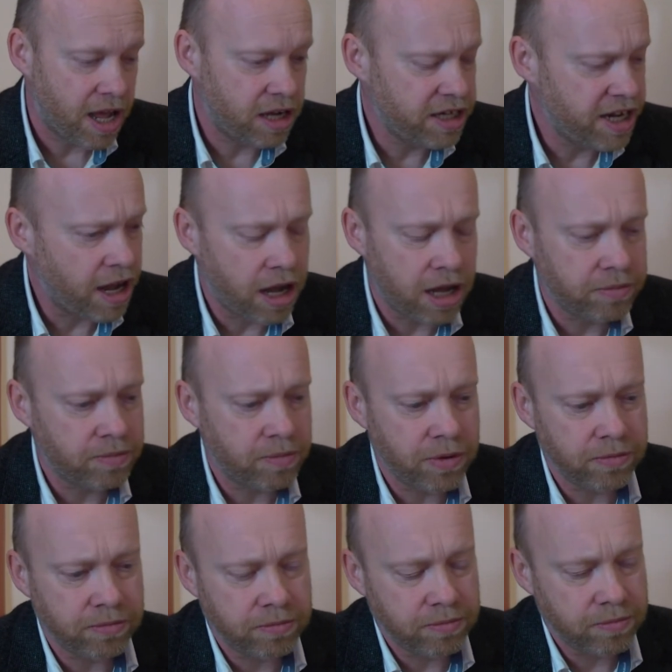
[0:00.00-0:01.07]
And yeah,
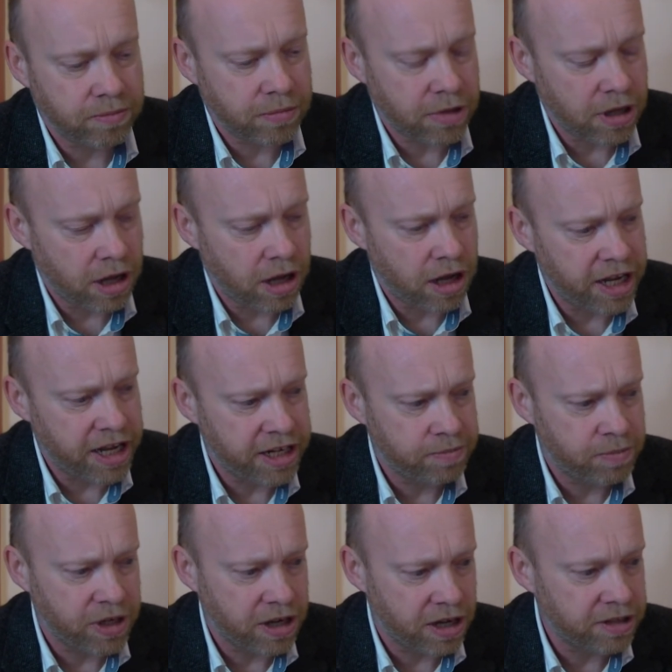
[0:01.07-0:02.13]
I
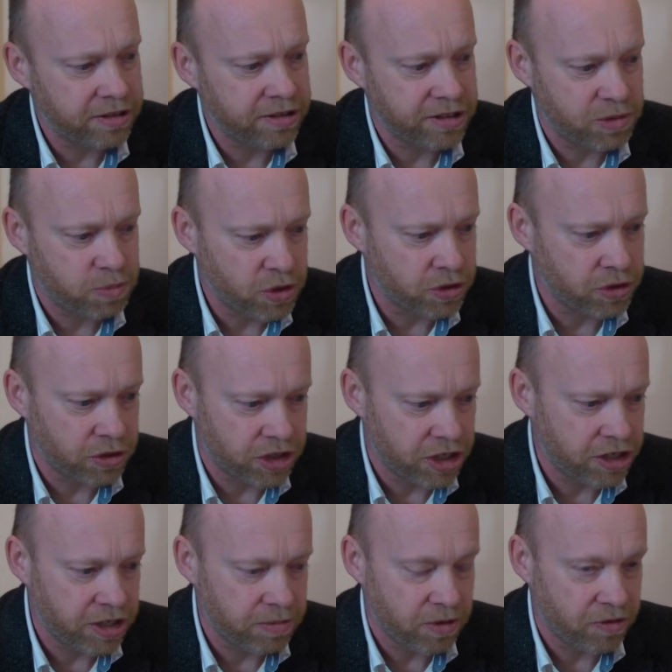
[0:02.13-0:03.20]
had begun the spiritual
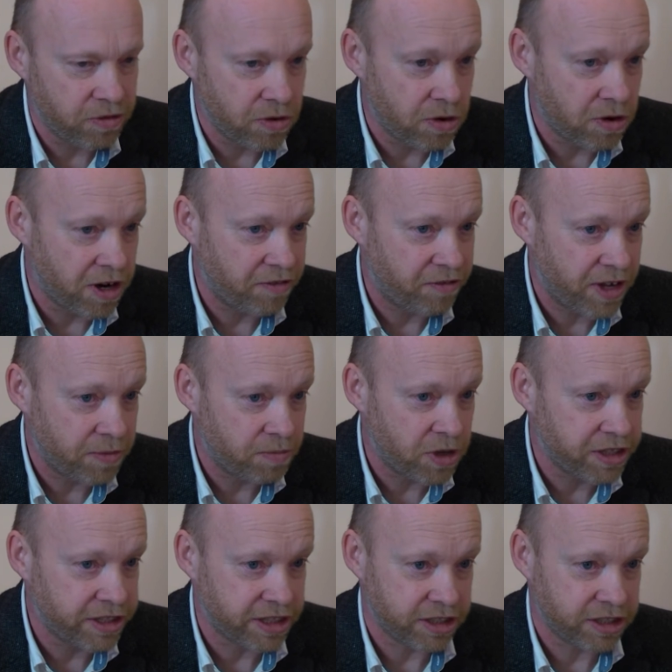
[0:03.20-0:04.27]
journey before I found
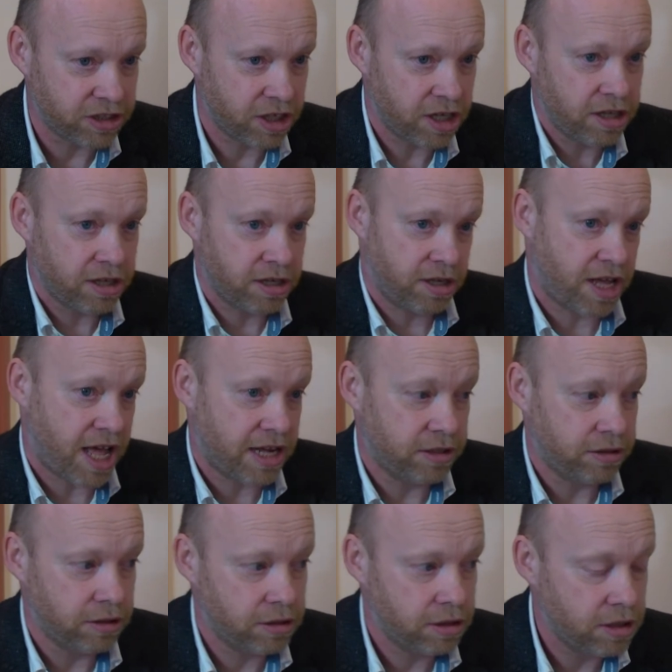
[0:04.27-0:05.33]
my teacher,
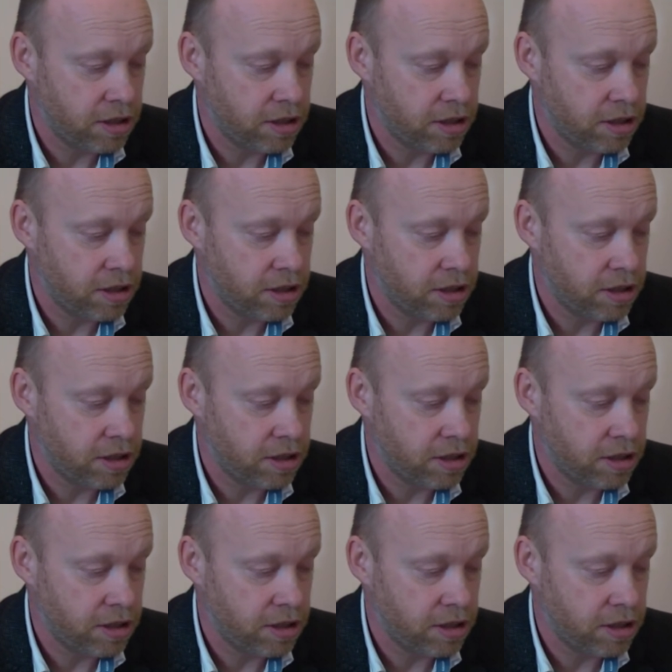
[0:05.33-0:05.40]
Alan,